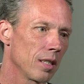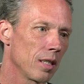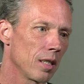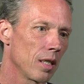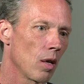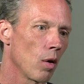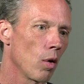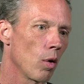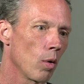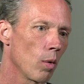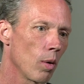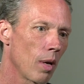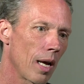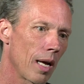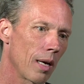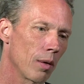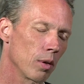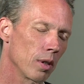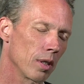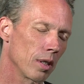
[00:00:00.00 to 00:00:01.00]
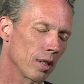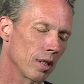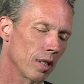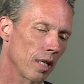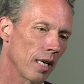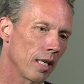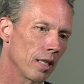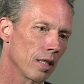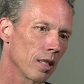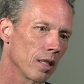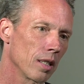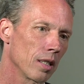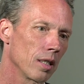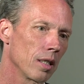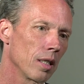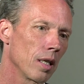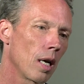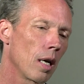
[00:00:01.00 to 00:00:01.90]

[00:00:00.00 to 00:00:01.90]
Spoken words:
in all our data